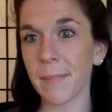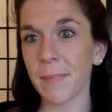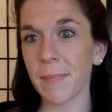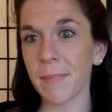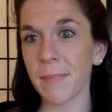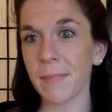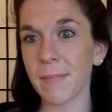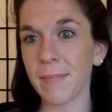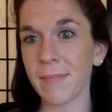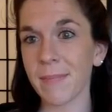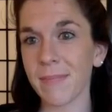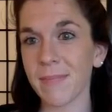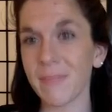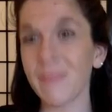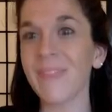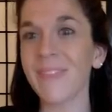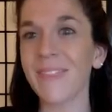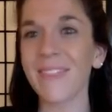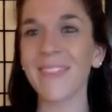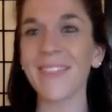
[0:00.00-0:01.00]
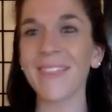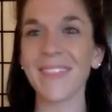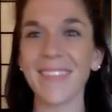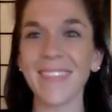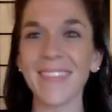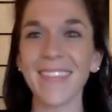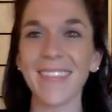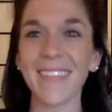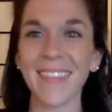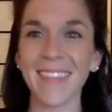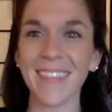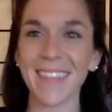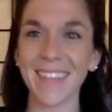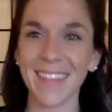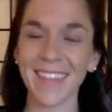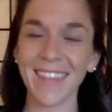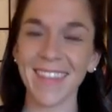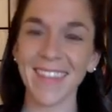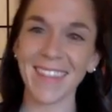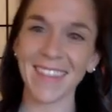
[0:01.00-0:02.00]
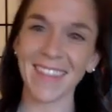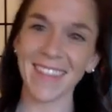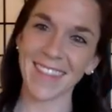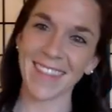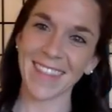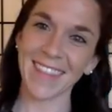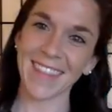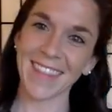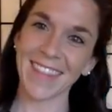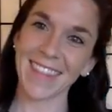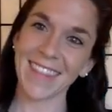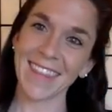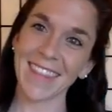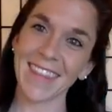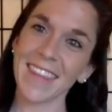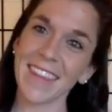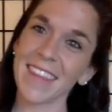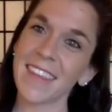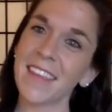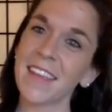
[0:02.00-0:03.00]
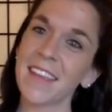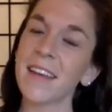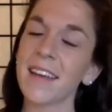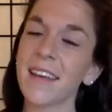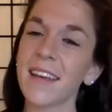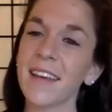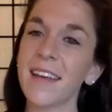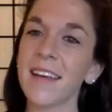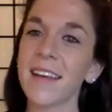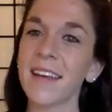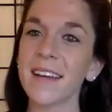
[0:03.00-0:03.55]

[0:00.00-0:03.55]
The person shown says nothing.